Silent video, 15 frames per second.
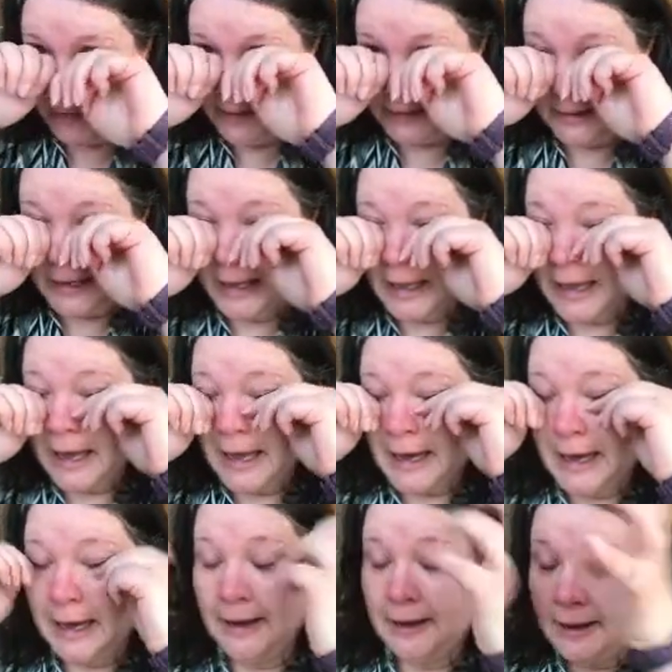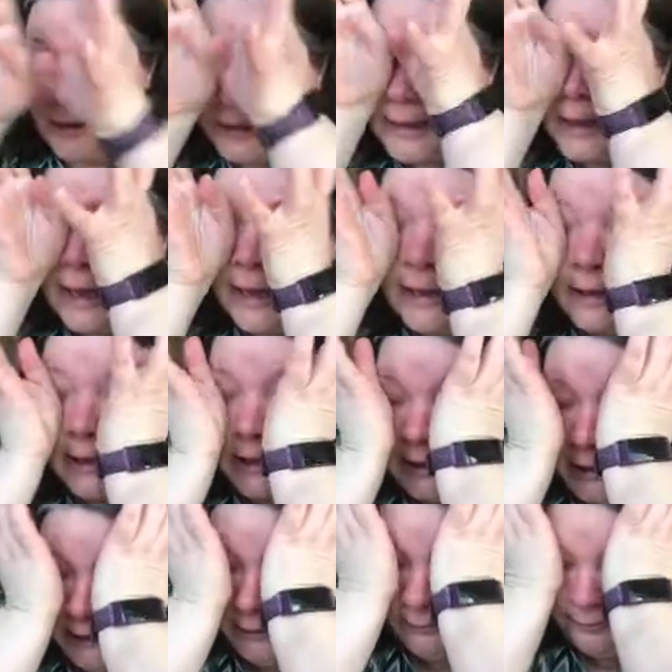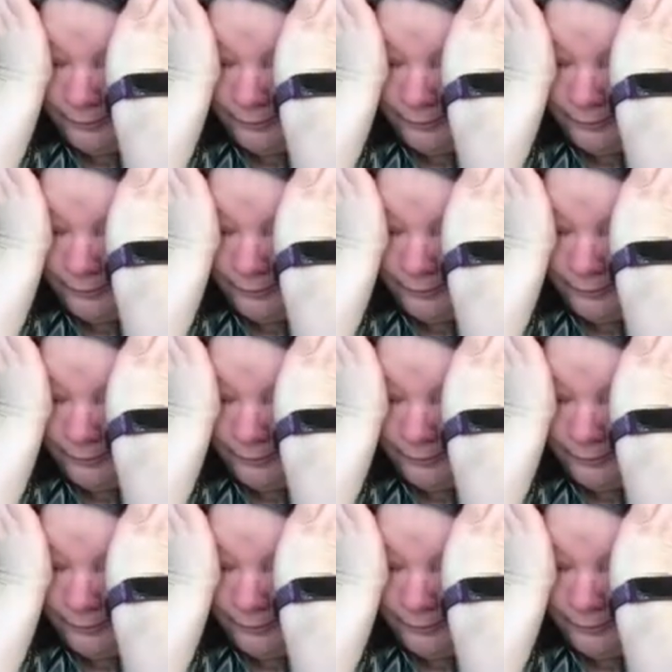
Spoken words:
and again, and